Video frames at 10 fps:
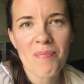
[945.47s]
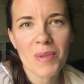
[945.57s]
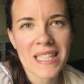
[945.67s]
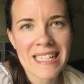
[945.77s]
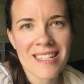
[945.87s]

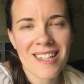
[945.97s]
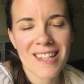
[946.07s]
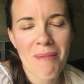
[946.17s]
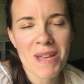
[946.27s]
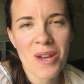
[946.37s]
please
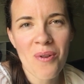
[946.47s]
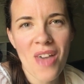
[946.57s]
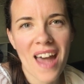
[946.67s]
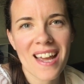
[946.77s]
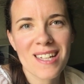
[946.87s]
let me know
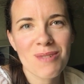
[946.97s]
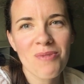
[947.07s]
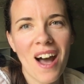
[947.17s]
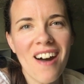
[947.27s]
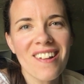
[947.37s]
that as
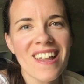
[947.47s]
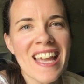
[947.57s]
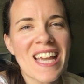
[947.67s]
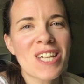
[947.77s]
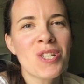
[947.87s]
well.
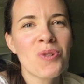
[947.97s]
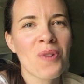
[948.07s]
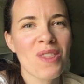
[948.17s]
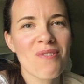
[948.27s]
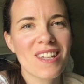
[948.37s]

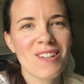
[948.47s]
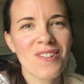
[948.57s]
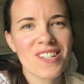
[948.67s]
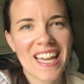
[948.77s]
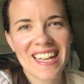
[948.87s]
Enjoy the rest of
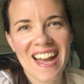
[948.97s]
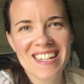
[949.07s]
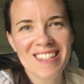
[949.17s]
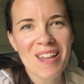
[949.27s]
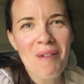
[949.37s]
your day,
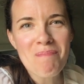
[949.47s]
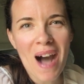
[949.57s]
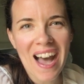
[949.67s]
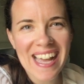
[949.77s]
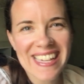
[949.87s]
guys.
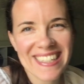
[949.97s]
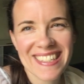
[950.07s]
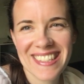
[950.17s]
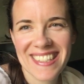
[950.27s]
Bye.